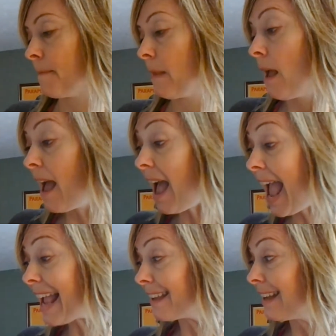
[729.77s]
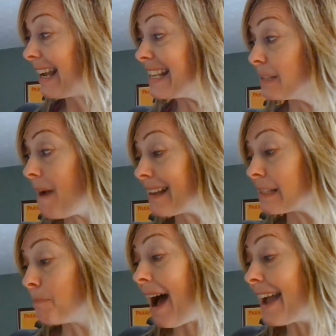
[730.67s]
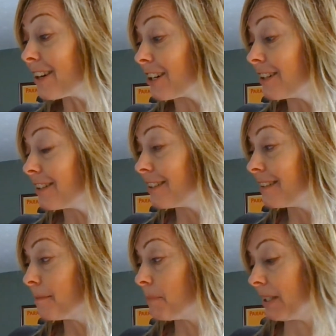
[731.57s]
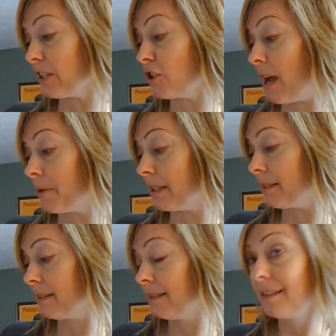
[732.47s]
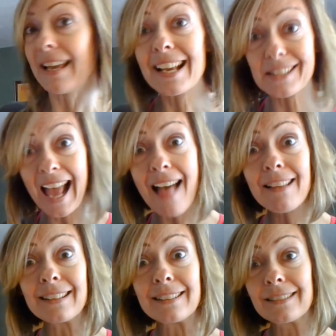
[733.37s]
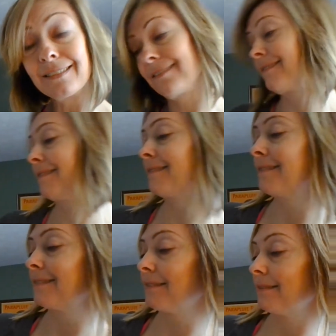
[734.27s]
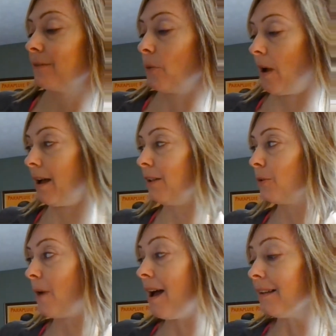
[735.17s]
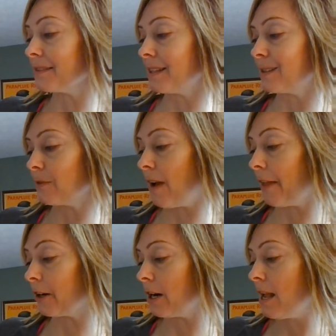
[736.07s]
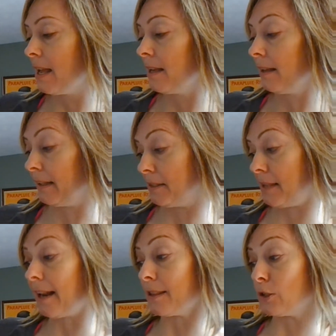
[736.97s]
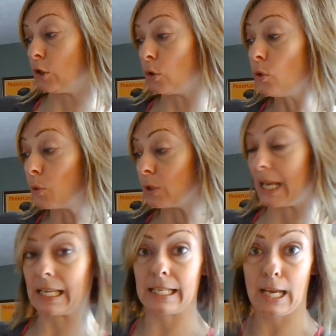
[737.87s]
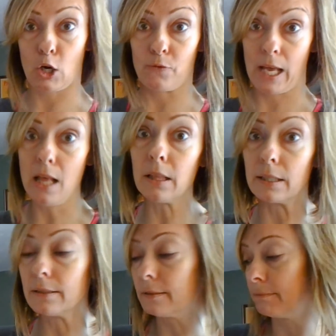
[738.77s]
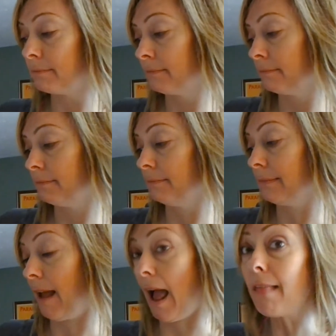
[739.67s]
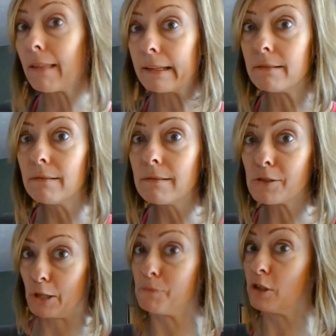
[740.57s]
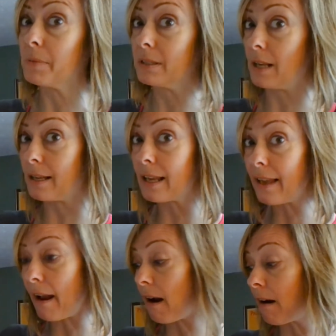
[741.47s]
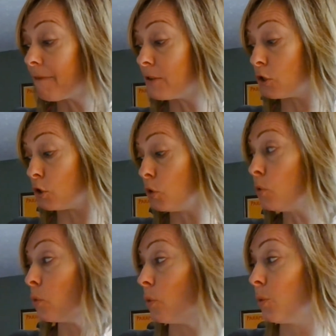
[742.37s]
"Hey, it's my spider," Billy shouted. "It's Helen." "Well, well," said his father. "Instead of the zoo taking care of Helen, Helen seems to be taking care of the zoo."